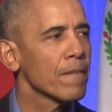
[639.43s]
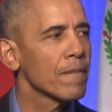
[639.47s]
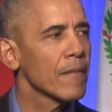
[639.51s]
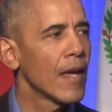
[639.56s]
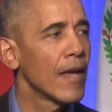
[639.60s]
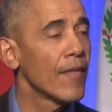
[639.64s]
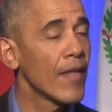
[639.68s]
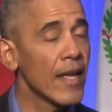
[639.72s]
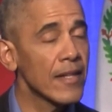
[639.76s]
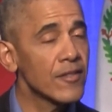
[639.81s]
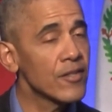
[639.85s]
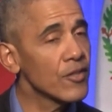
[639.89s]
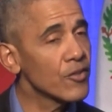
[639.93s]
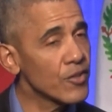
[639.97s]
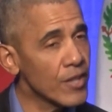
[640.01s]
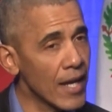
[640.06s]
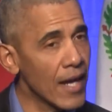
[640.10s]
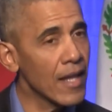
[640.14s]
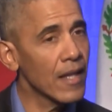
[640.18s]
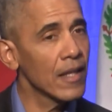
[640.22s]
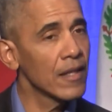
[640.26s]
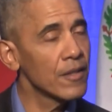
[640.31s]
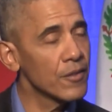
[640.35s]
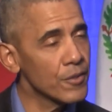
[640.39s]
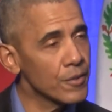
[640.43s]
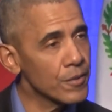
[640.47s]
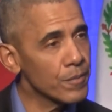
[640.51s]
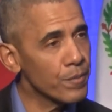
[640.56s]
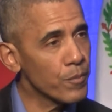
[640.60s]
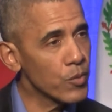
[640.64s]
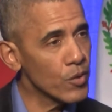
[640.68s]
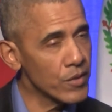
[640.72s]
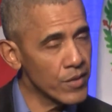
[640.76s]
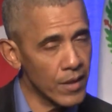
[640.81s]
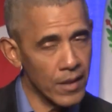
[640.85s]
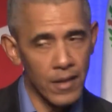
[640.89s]
And that's a challenge,
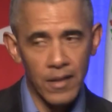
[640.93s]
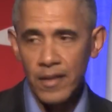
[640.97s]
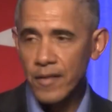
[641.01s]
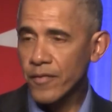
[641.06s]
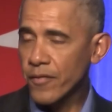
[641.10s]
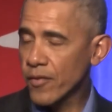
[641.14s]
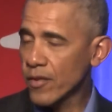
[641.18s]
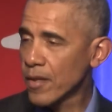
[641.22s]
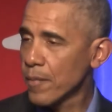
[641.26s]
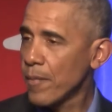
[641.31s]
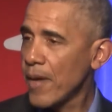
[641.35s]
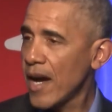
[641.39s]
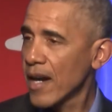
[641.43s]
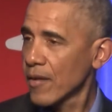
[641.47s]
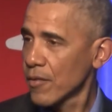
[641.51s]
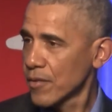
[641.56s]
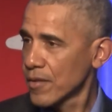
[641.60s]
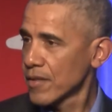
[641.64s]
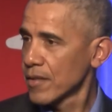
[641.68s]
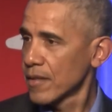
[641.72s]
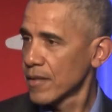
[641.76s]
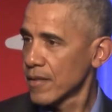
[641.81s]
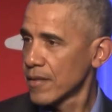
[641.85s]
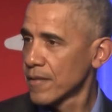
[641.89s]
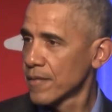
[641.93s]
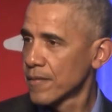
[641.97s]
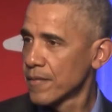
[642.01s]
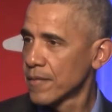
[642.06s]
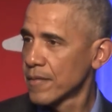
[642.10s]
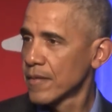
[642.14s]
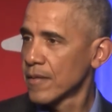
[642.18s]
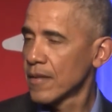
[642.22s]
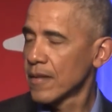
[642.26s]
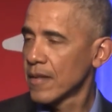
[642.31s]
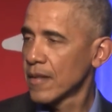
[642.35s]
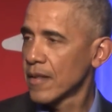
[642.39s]
particularly for democracies,
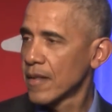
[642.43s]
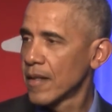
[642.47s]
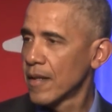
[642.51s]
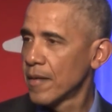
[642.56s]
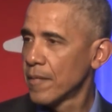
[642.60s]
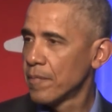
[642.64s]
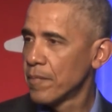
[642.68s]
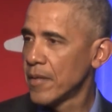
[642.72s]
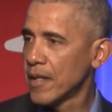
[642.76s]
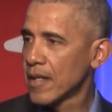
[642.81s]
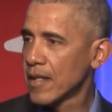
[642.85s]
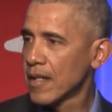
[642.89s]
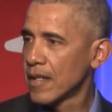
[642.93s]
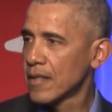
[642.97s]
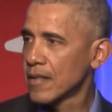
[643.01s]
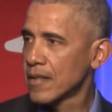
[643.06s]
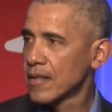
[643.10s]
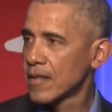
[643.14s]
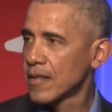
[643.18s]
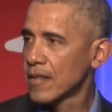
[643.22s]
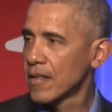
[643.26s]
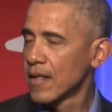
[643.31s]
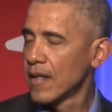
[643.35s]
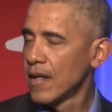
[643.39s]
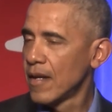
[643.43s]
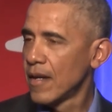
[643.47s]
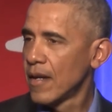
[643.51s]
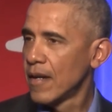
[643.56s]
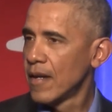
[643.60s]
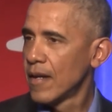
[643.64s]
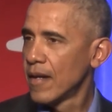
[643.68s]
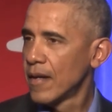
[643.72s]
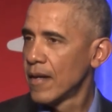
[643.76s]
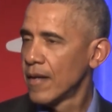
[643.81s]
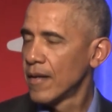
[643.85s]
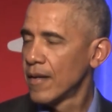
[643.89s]
because
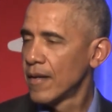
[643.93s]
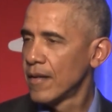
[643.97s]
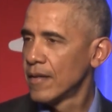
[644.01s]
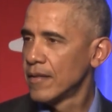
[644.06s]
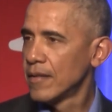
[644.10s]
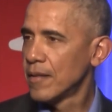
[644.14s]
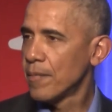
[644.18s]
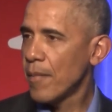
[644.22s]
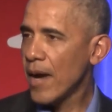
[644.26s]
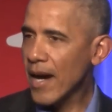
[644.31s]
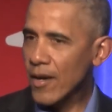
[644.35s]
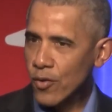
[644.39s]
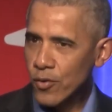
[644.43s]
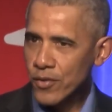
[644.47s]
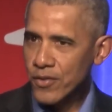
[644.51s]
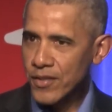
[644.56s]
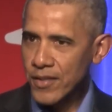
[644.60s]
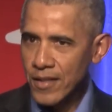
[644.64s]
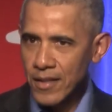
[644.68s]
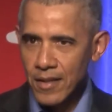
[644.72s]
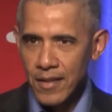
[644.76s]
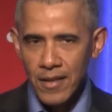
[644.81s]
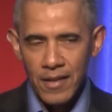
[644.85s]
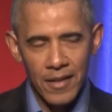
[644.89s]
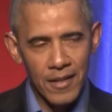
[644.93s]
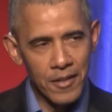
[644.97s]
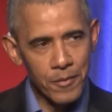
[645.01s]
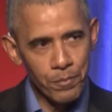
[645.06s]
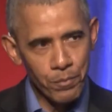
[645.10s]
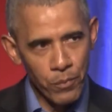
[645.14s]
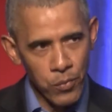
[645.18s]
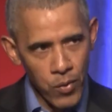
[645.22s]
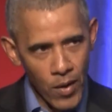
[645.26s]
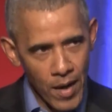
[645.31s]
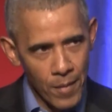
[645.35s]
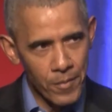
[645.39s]
democracy is
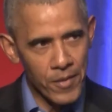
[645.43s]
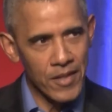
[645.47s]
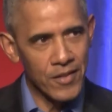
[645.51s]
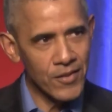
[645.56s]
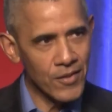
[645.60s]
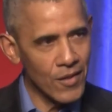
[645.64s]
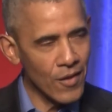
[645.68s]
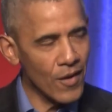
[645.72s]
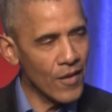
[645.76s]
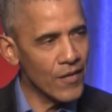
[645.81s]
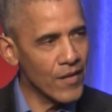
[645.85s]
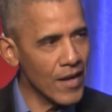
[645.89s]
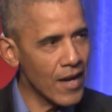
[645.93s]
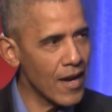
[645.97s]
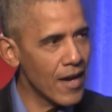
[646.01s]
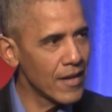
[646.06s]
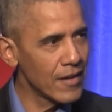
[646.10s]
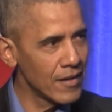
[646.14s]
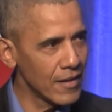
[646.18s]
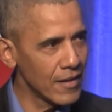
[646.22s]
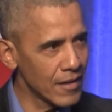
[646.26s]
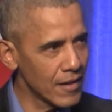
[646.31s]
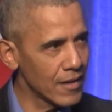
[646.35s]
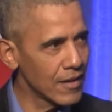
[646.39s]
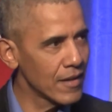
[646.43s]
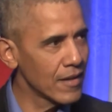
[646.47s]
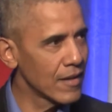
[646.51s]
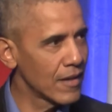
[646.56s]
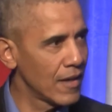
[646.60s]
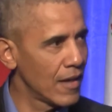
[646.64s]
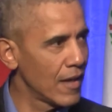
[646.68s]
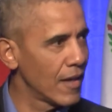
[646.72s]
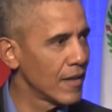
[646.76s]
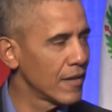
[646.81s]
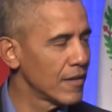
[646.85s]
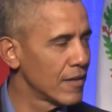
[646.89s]
premised on the idea
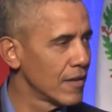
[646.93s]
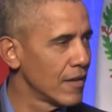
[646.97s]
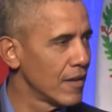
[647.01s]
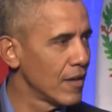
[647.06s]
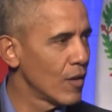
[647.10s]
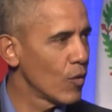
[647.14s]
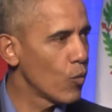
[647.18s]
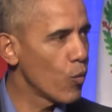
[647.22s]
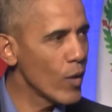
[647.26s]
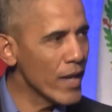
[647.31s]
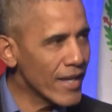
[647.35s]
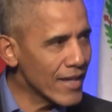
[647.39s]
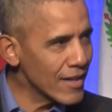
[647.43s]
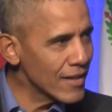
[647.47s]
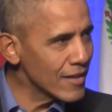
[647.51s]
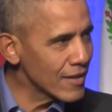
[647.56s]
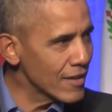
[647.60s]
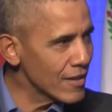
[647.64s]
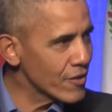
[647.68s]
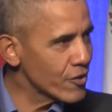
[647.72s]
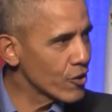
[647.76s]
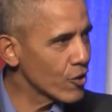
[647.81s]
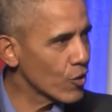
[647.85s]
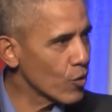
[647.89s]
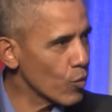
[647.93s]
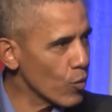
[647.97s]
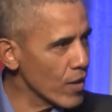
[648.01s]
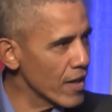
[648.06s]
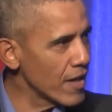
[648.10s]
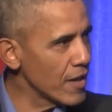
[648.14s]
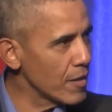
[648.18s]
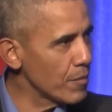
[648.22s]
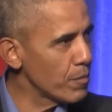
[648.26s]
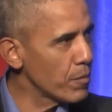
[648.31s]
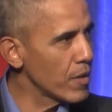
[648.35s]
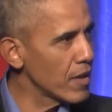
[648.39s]
that we can
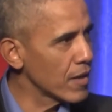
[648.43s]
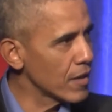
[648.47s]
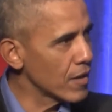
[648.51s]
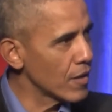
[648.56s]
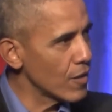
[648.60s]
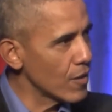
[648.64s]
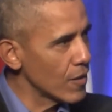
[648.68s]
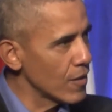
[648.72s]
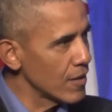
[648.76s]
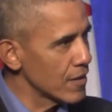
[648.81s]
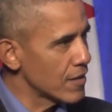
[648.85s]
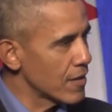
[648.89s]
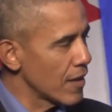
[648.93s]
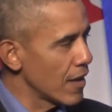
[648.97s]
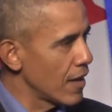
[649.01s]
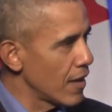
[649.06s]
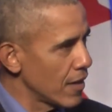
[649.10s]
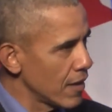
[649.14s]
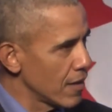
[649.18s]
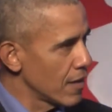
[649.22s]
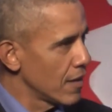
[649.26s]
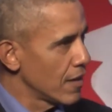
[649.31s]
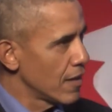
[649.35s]
disagree, but there is a